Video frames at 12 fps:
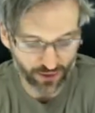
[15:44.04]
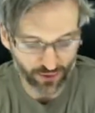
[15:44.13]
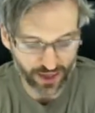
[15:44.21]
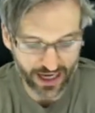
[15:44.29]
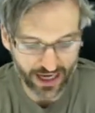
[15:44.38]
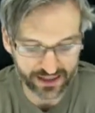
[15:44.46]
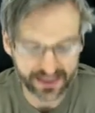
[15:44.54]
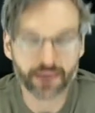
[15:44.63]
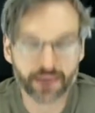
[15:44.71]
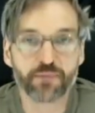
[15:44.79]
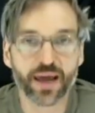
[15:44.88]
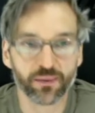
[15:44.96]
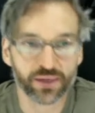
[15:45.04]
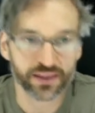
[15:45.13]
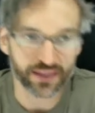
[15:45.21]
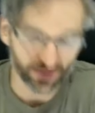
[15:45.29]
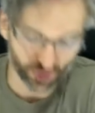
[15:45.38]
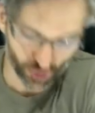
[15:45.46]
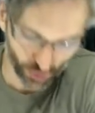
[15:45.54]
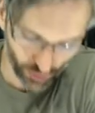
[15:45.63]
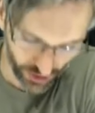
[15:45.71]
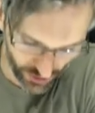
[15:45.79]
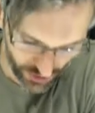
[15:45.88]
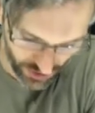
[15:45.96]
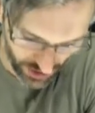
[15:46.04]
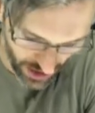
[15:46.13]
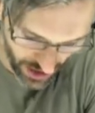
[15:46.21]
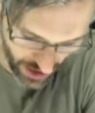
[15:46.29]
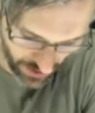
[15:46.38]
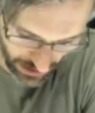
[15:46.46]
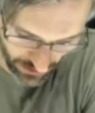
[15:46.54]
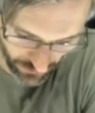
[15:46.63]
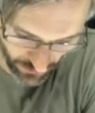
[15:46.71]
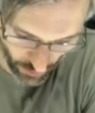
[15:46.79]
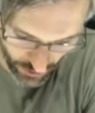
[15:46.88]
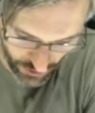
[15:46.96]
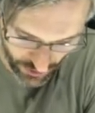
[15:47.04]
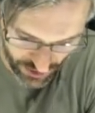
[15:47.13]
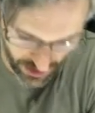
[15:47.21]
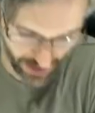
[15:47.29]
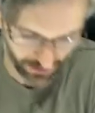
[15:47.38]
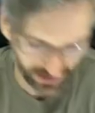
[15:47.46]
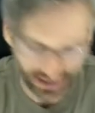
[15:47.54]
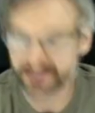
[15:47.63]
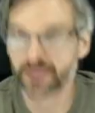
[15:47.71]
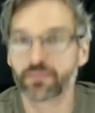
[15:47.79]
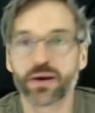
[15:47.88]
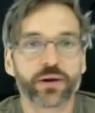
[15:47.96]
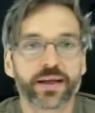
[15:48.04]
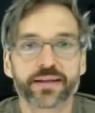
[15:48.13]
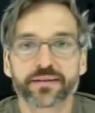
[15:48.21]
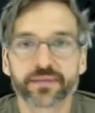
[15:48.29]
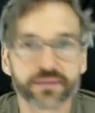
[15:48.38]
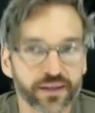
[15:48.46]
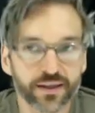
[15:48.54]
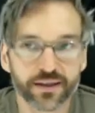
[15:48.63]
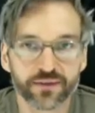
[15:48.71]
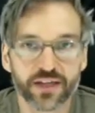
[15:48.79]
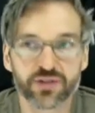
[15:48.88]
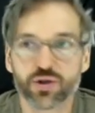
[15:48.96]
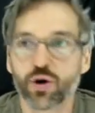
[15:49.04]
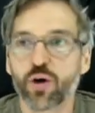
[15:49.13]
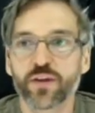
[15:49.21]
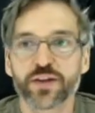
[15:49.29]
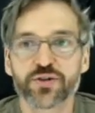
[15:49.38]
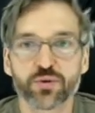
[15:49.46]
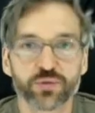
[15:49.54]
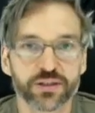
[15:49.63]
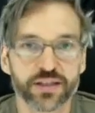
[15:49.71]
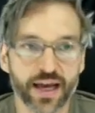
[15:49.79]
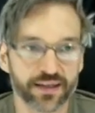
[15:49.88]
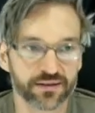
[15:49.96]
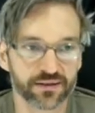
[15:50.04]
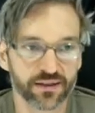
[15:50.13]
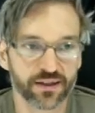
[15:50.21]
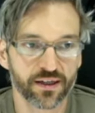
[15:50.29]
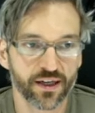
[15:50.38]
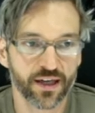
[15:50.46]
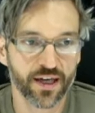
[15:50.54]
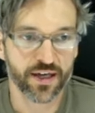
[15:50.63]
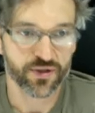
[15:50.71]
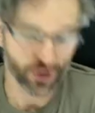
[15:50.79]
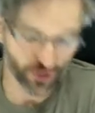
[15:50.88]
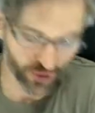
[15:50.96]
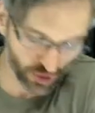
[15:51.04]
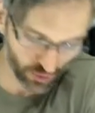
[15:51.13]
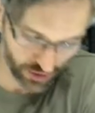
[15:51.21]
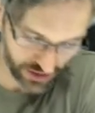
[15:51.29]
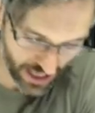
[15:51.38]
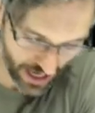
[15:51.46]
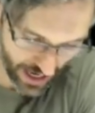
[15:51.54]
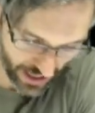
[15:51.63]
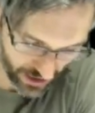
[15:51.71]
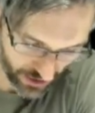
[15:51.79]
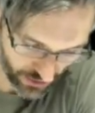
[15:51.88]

had some payment at 2 years' time and 4 years' time, and that's about it. That's all that you would get. So you would get the